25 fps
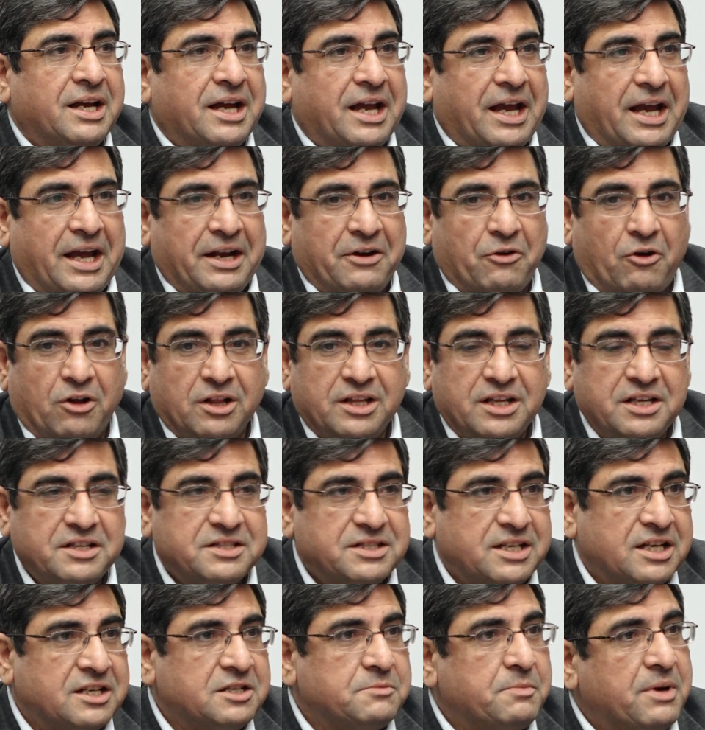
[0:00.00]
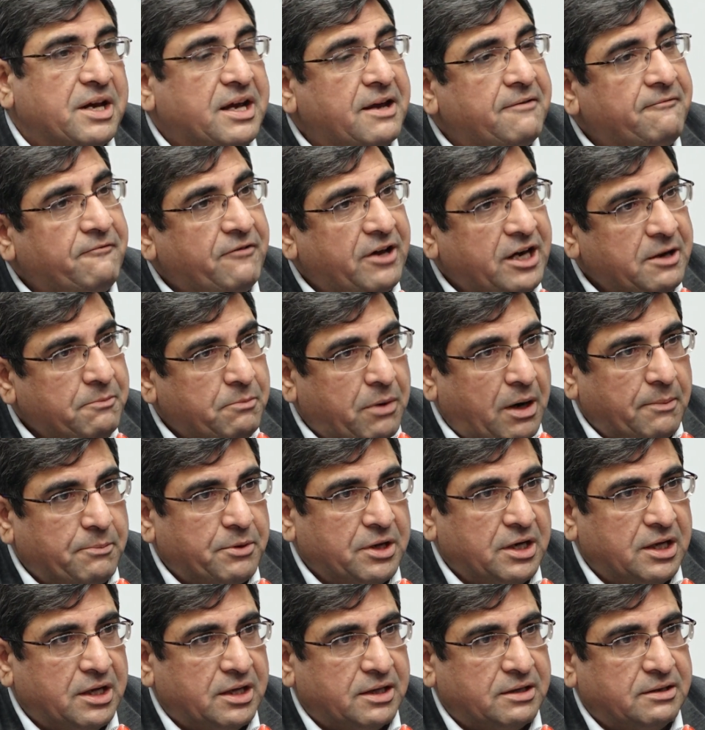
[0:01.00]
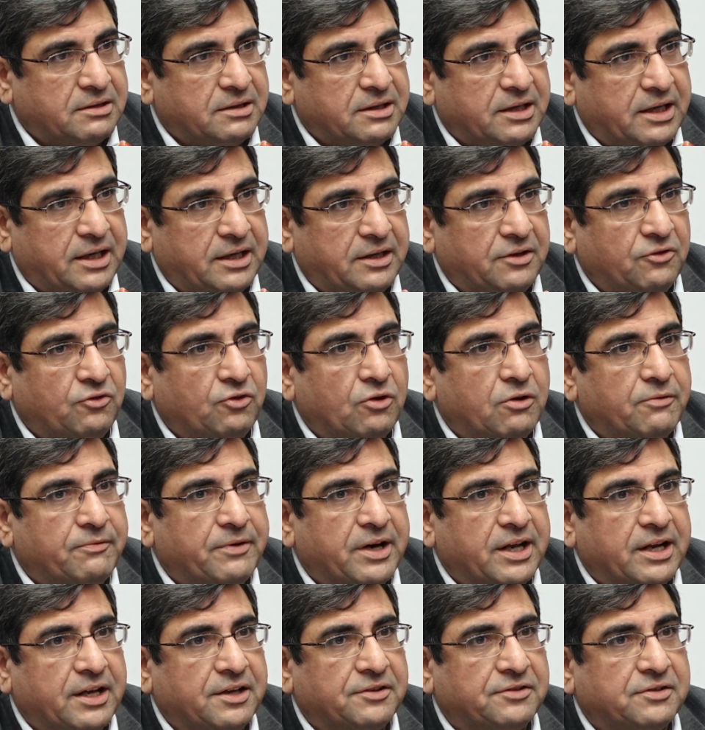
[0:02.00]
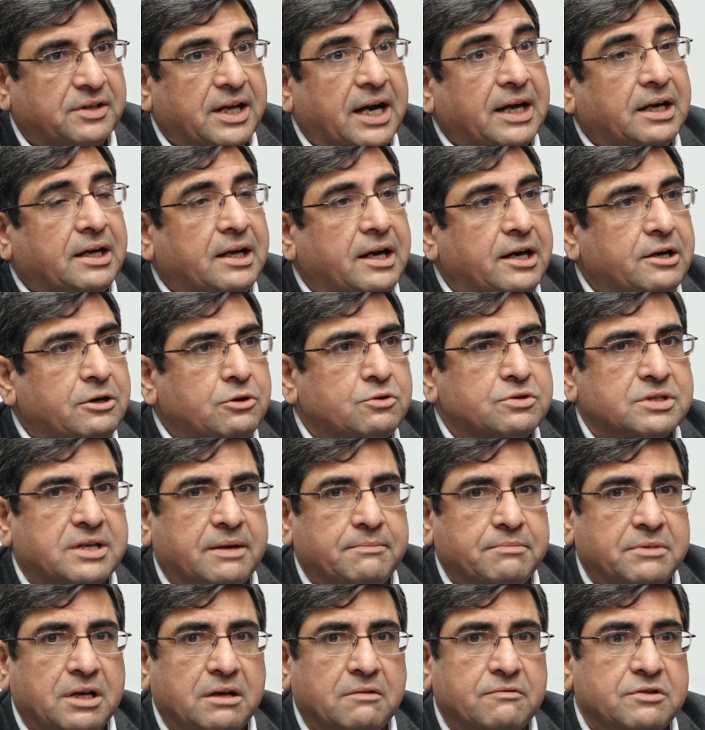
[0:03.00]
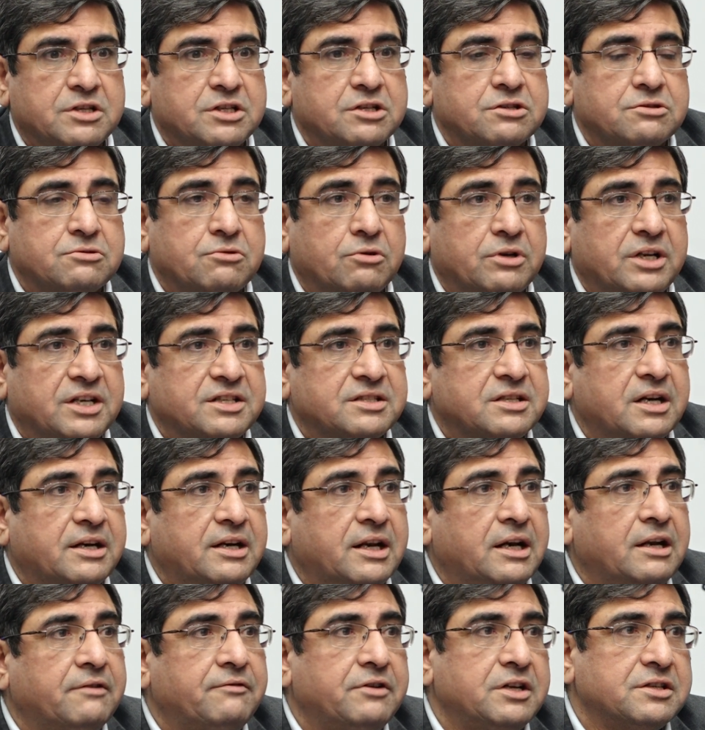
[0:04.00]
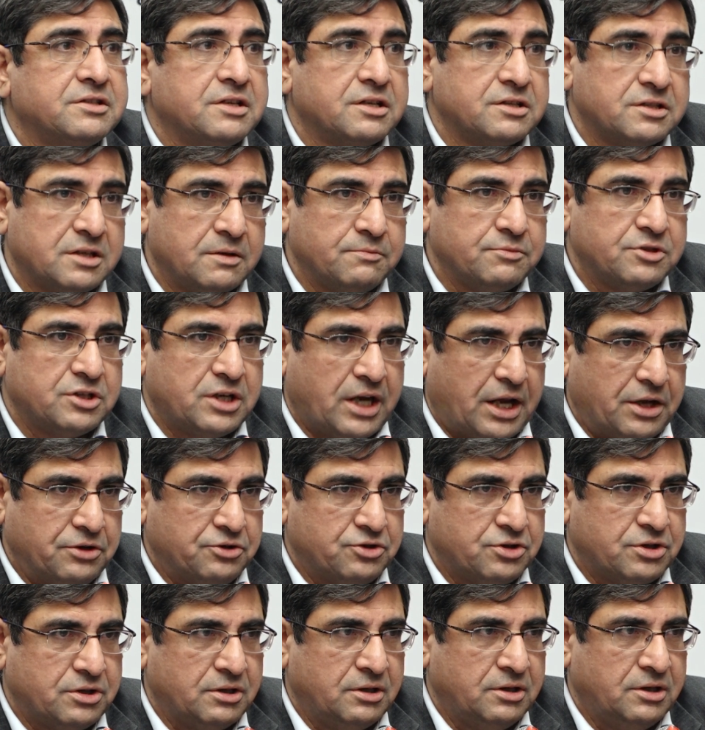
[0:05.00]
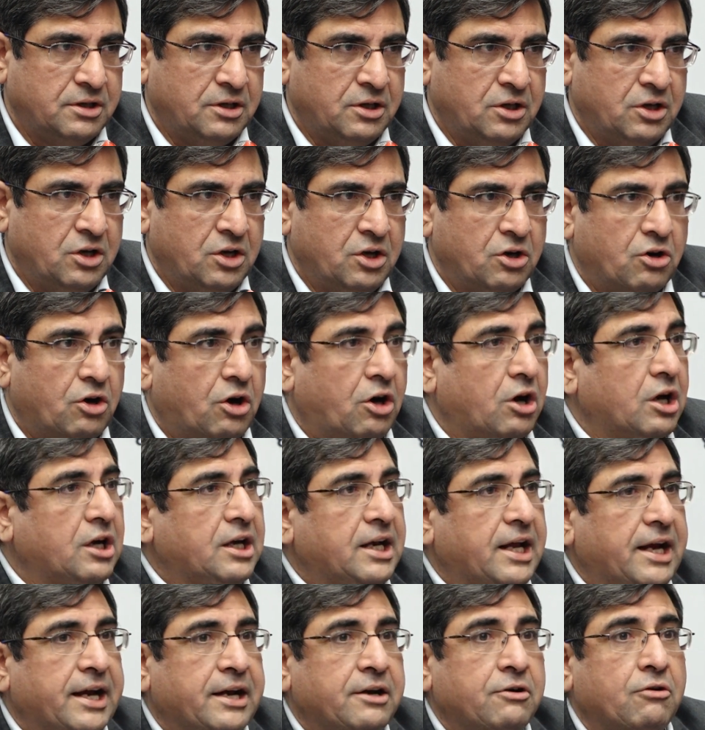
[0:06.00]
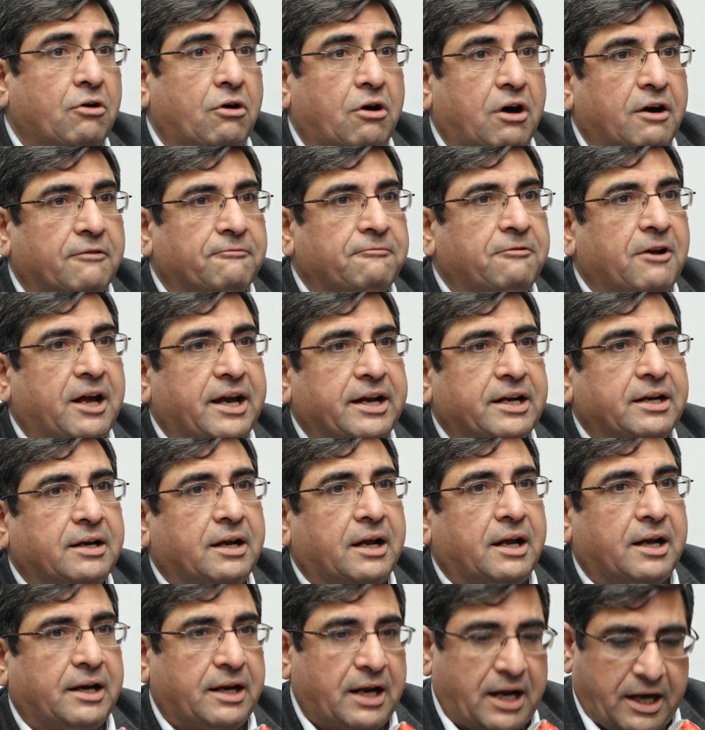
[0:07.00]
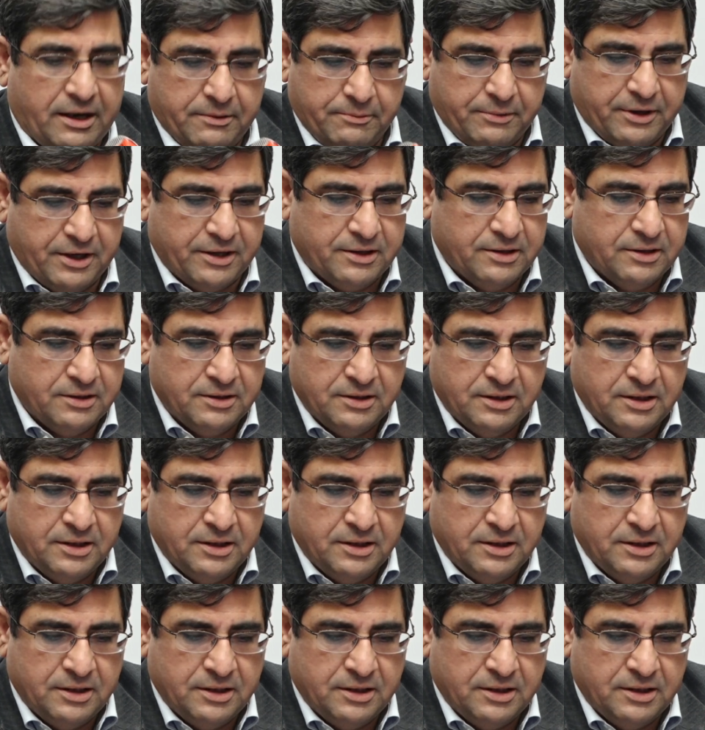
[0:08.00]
and all these things became very popular, and insofar as that led to something which is known as the delivery systems changed, online, offline, and hybrid.